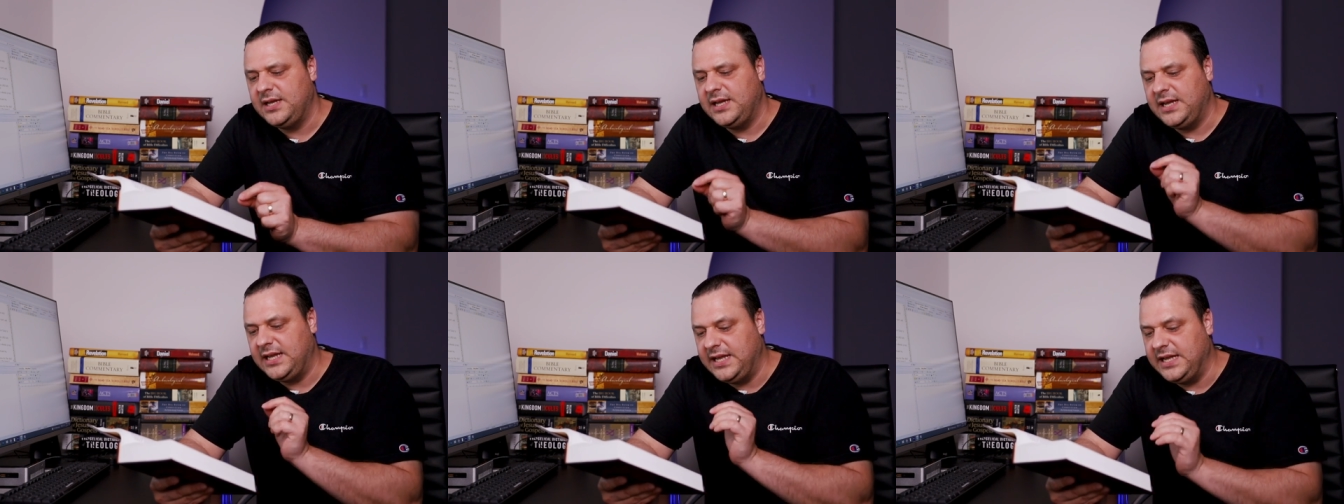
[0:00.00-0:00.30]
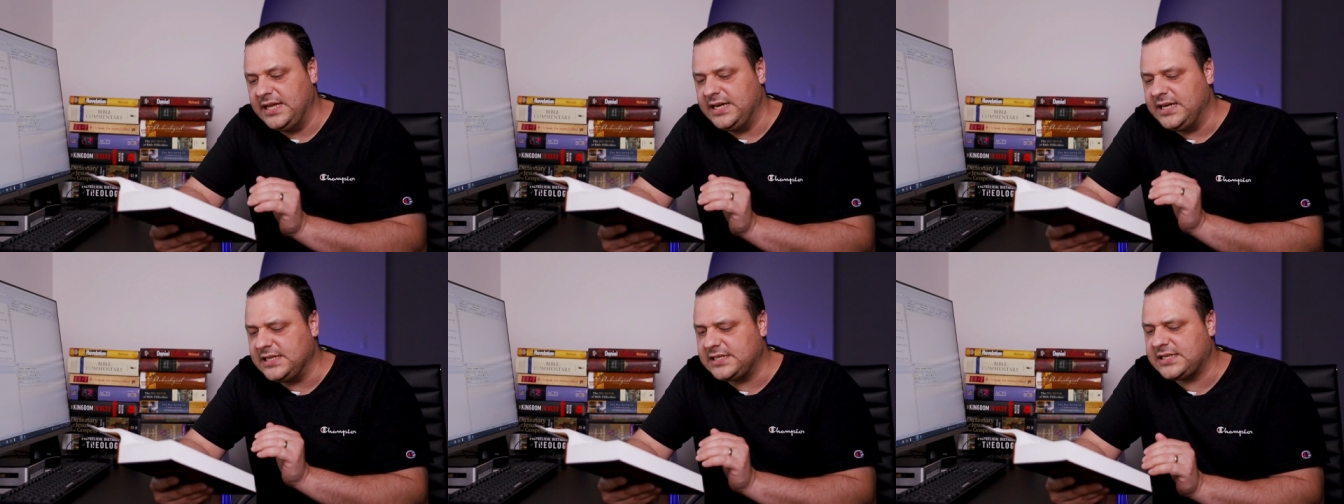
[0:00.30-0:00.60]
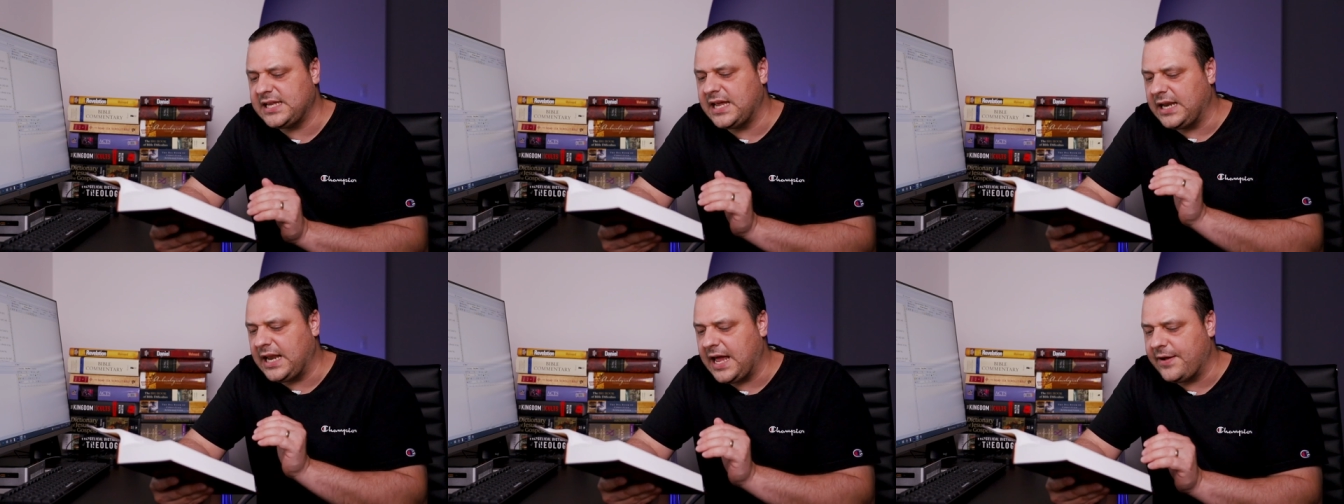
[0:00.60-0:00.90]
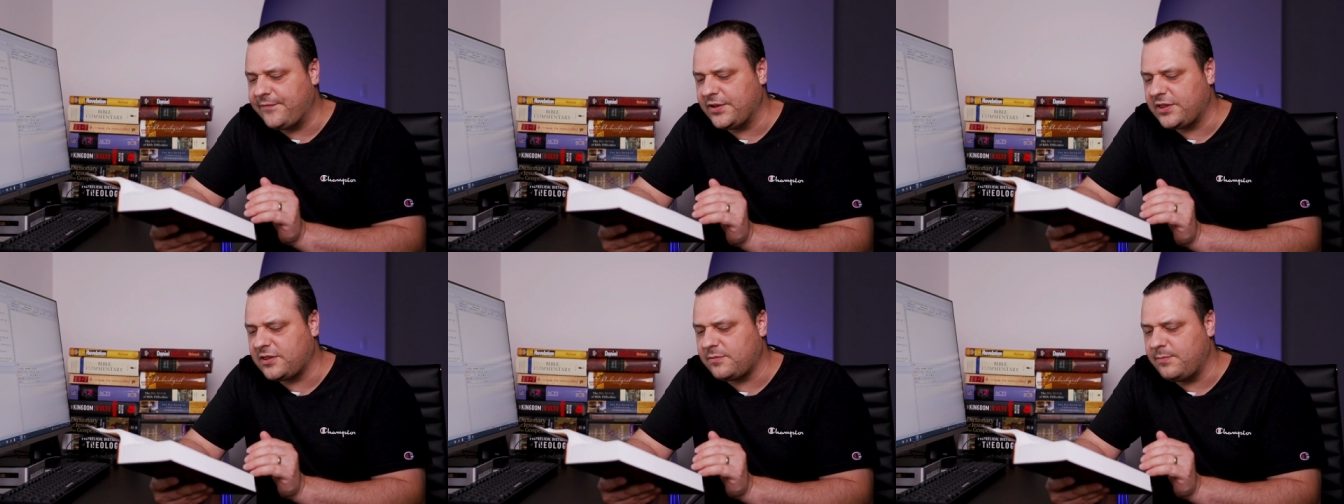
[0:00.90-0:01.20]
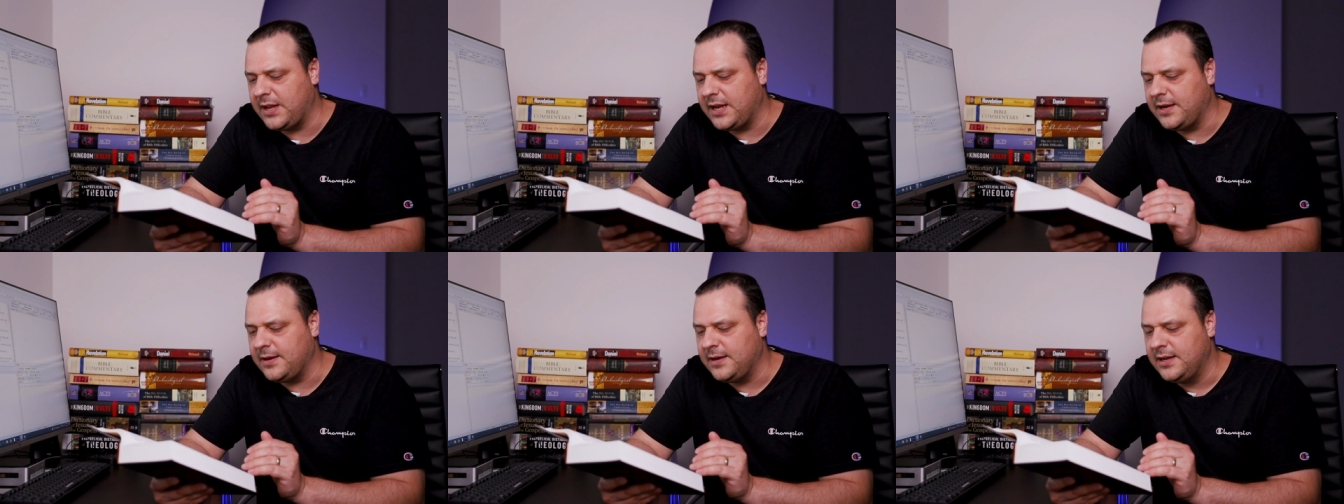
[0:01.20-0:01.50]
he it is that loveth
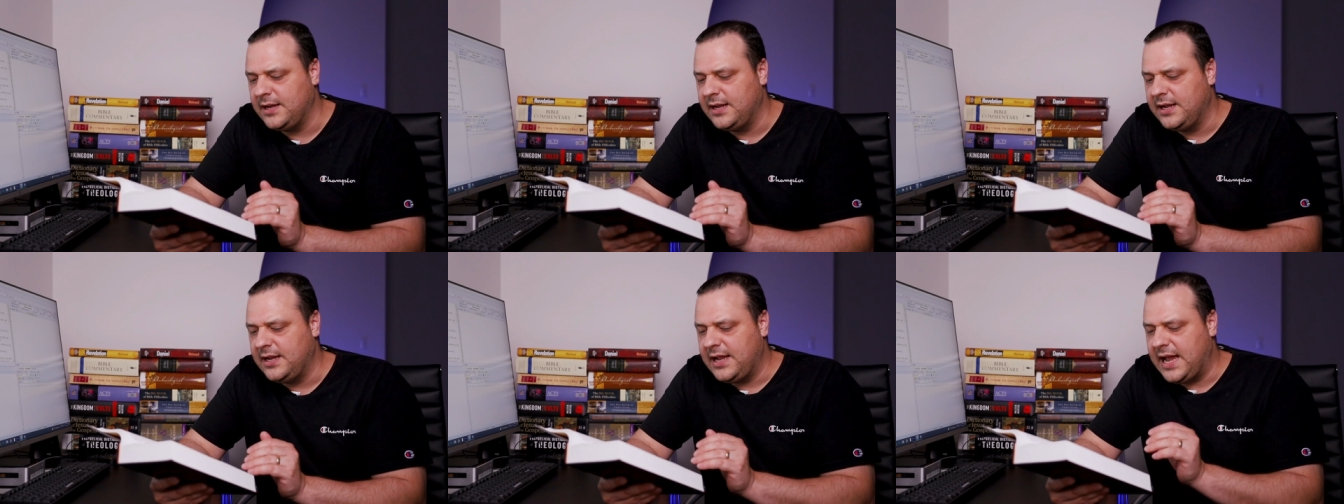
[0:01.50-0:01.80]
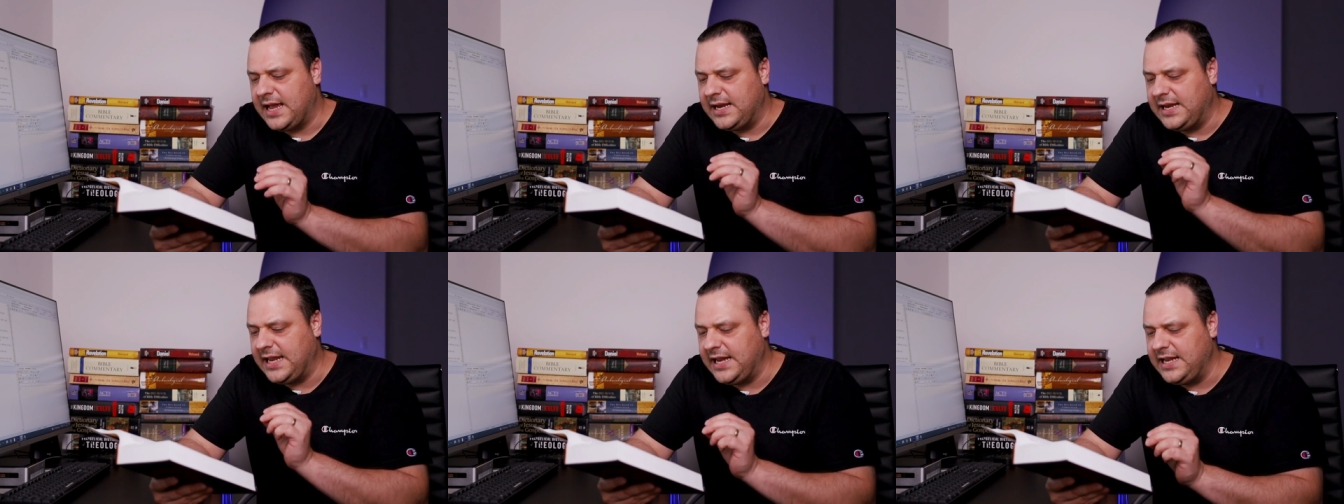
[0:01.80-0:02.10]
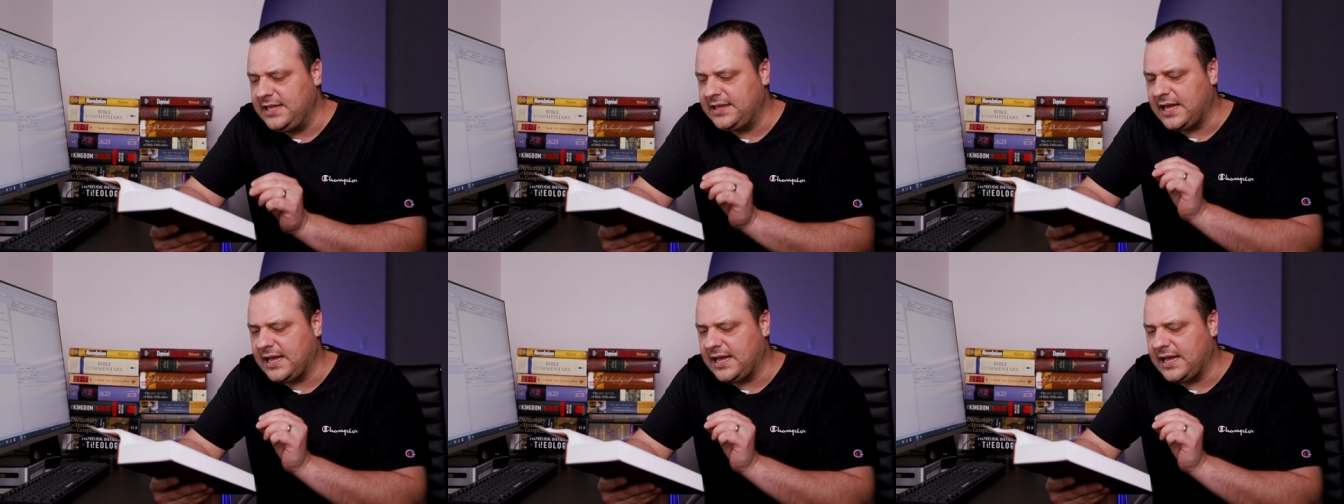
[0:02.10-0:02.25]
me, and he